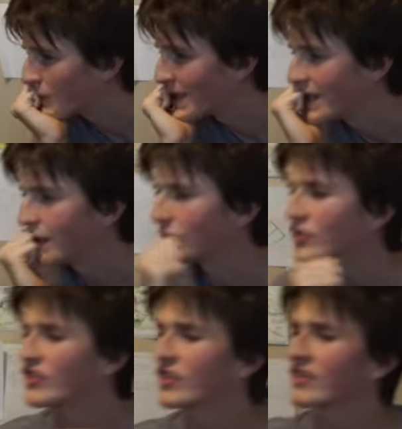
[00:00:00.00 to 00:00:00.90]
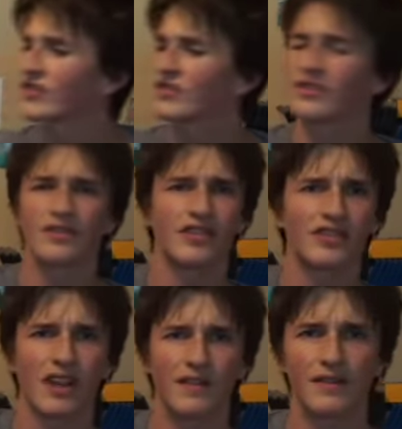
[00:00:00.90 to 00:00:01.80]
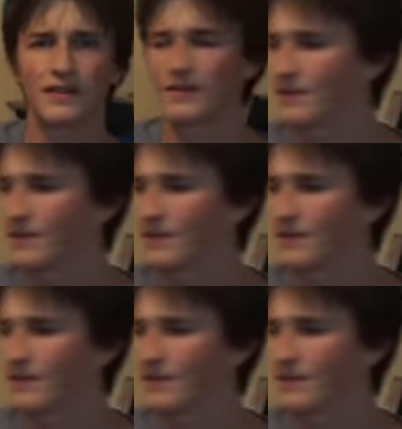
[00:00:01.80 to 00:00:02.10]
either 6 or 7.